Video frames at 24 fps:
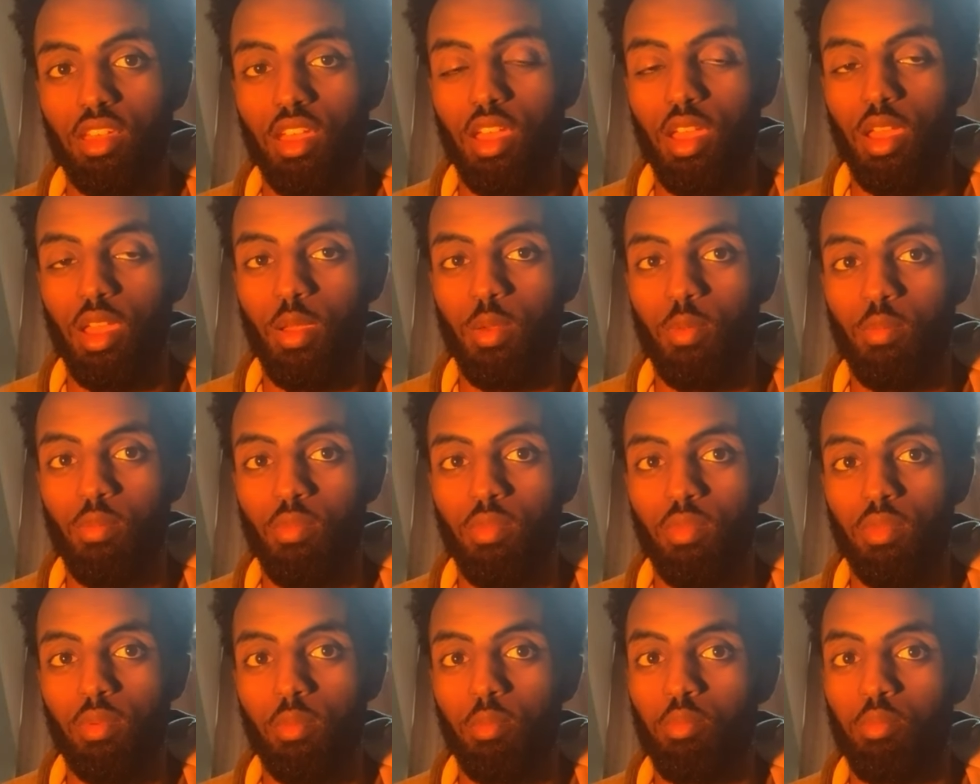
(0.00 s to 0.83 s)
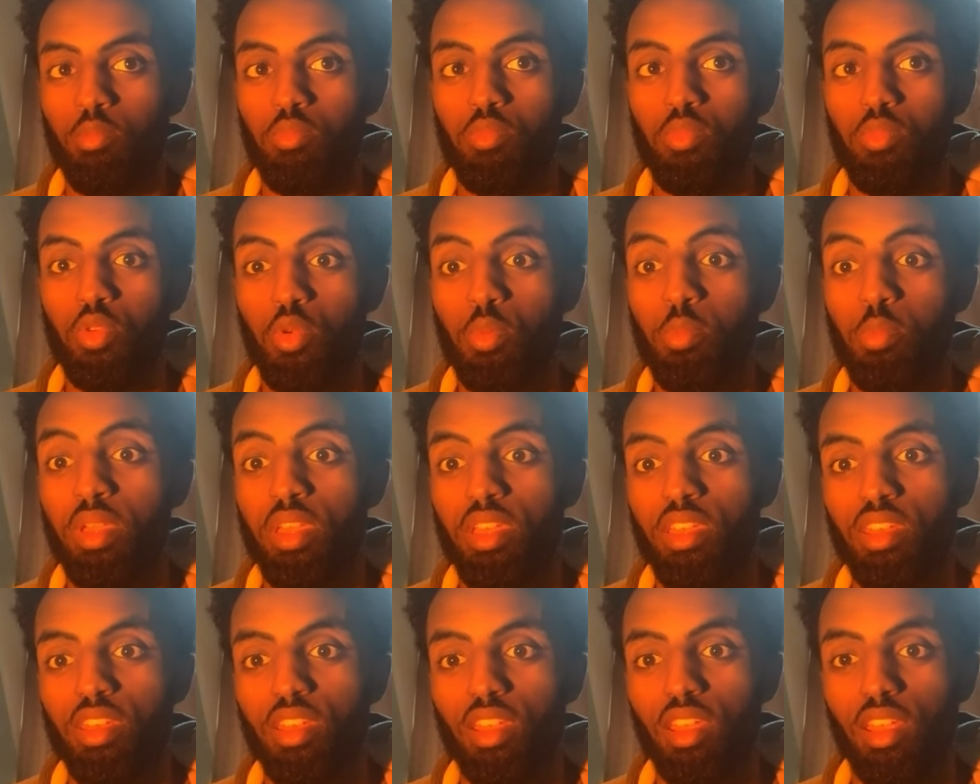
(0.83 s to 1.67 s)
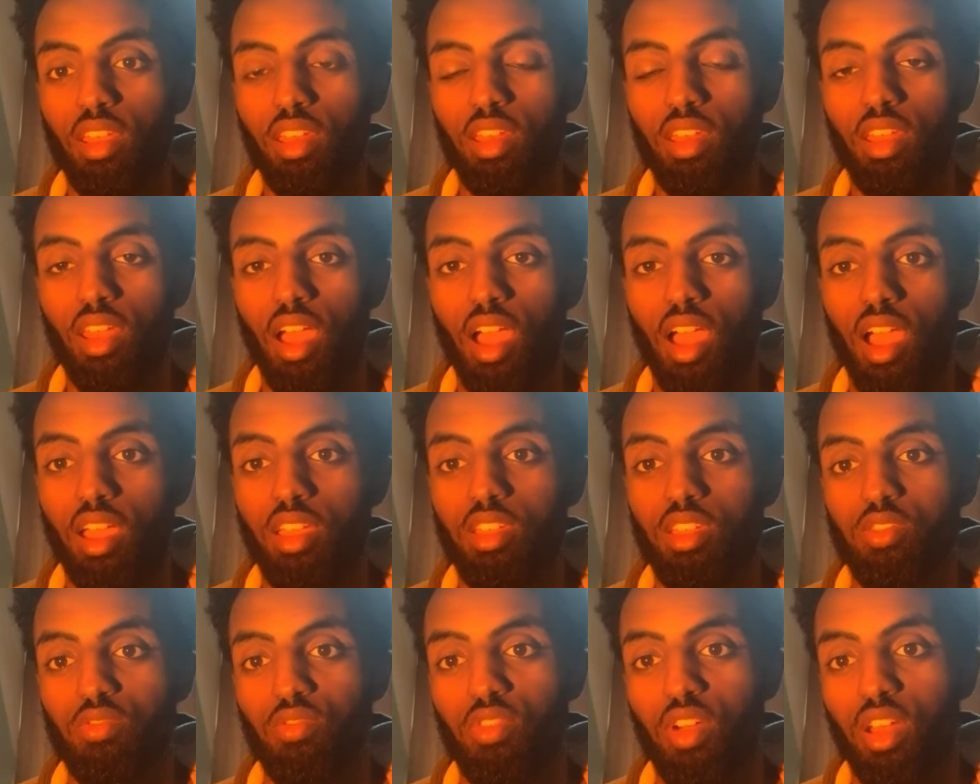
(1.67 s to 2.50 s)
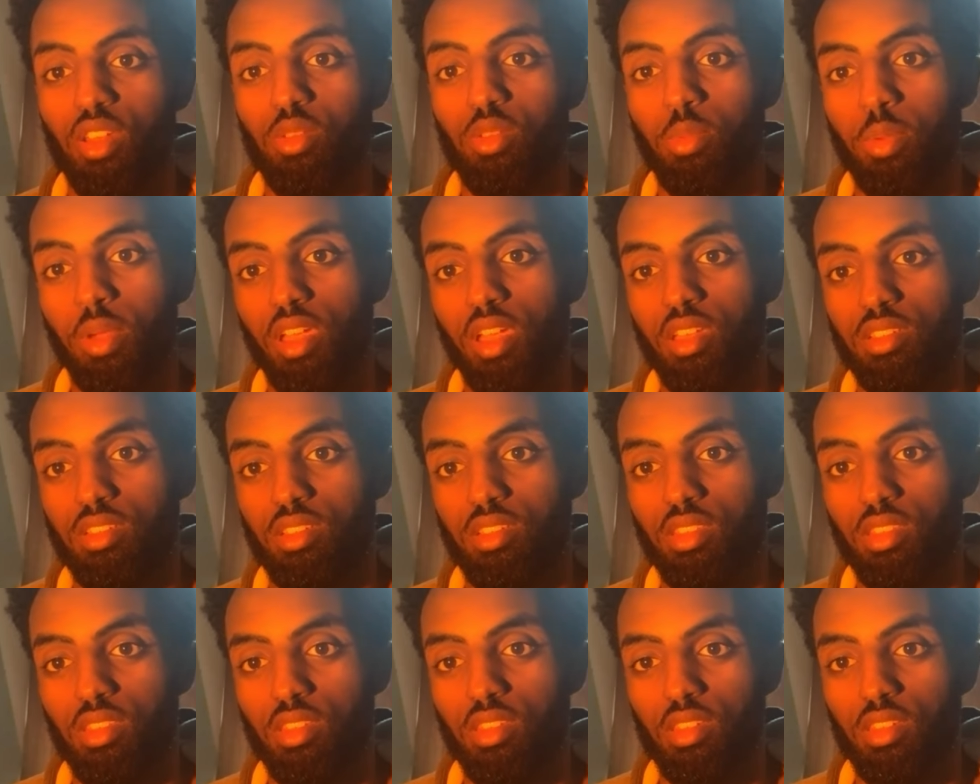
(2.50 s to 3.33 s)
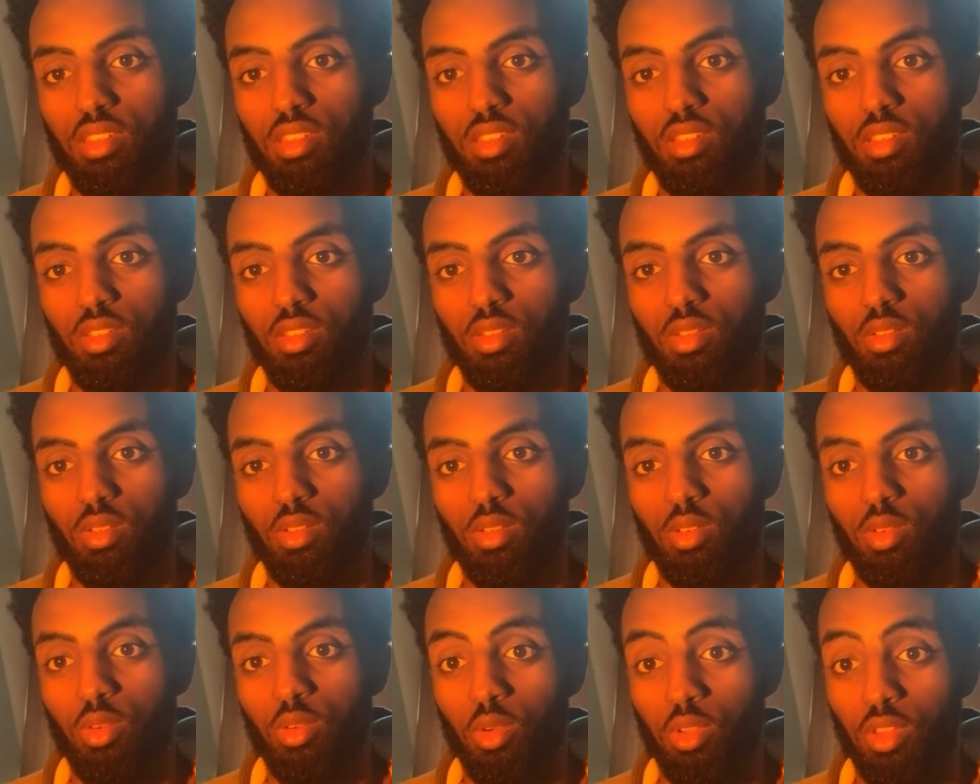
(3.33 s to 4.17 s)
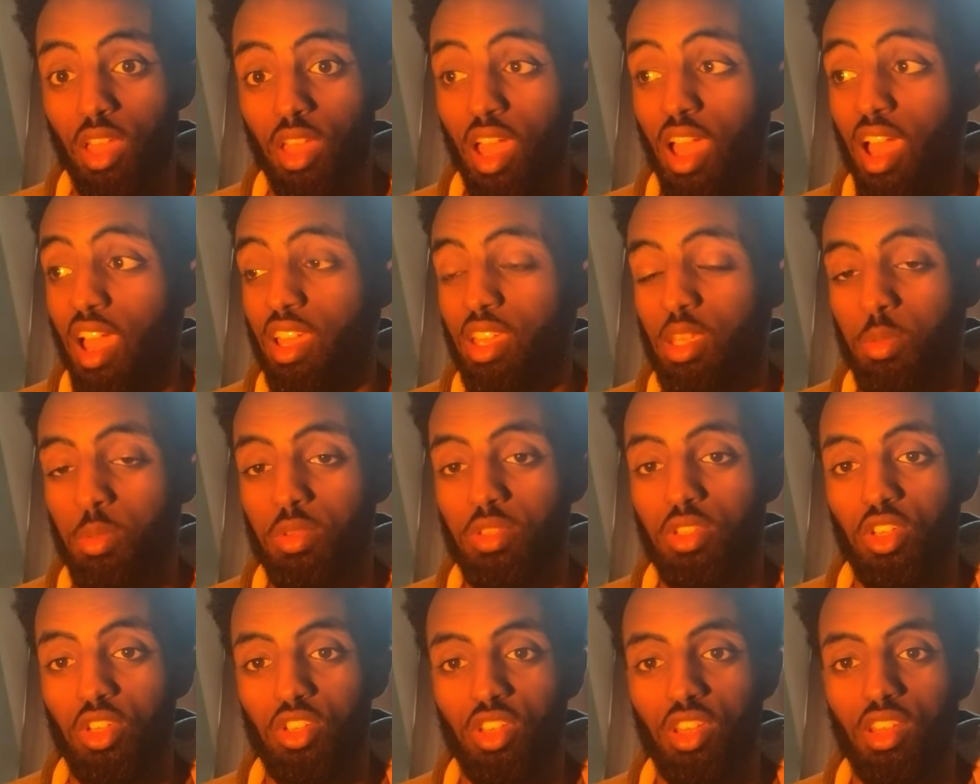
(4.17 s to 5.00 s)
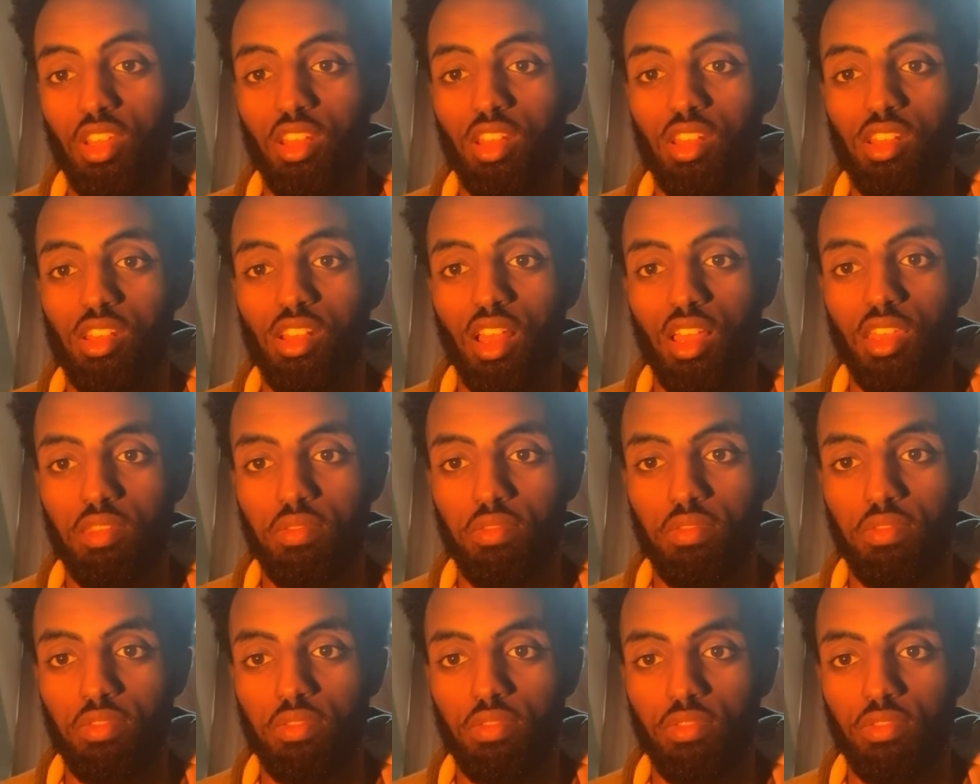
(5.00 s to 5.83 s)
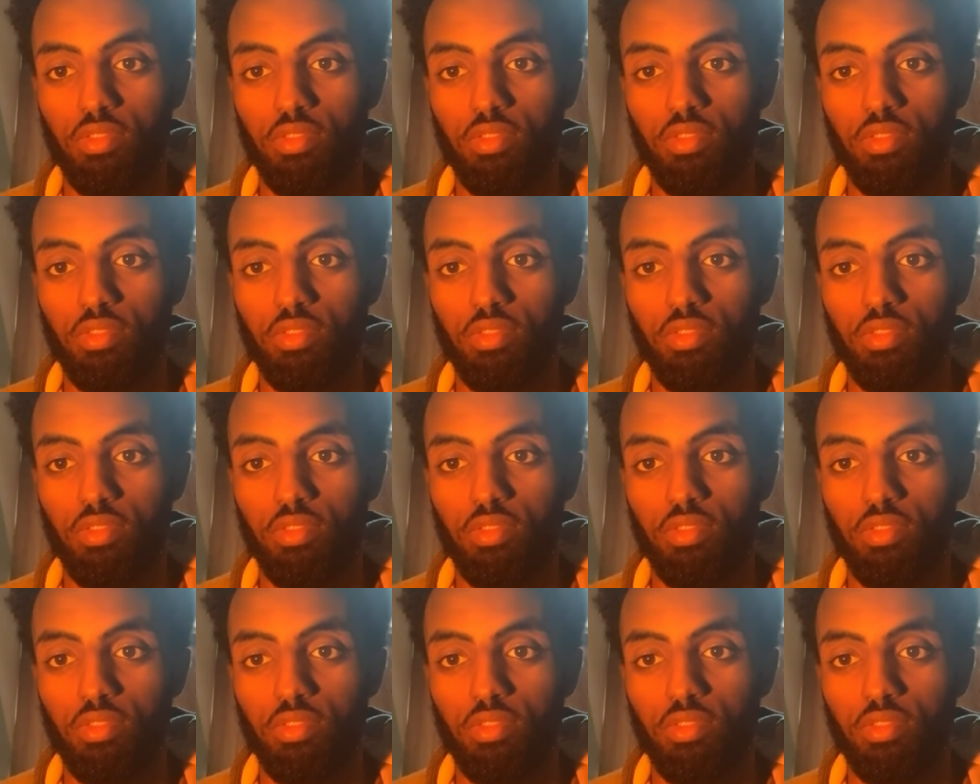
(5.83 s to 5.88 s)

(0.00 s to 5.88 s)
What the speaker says: you being in the highest value person or the highest position in your life.